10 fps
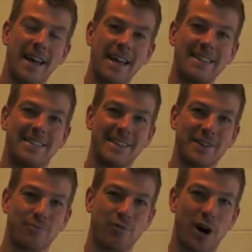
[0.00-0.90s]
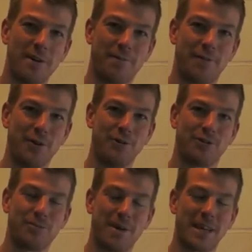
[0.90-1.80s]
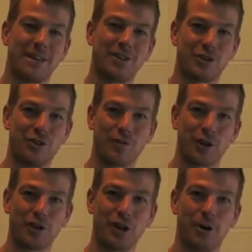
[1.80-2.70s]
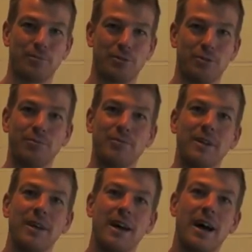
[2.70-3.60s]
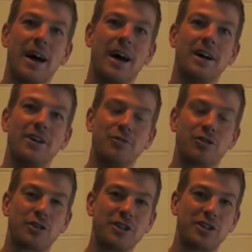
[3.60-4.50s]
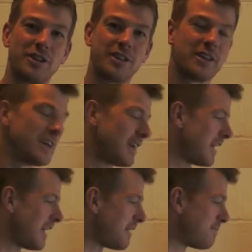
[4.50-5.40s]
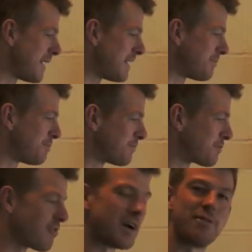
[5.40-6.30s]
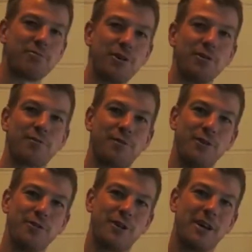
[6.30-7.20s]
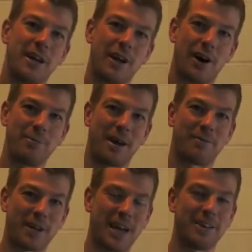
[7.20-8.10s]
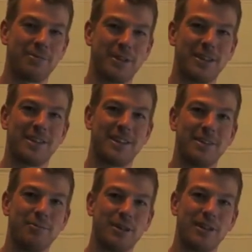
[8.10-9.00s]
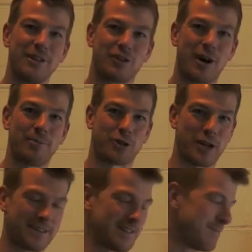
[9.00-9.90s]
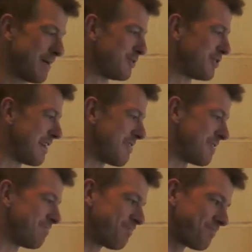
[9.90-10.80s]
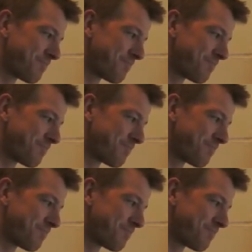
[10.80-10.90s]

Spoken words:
eating the right foods and making sure you've got the optimum nutrition made up of great real food, like we advocate within the Tribal Triathlete members area.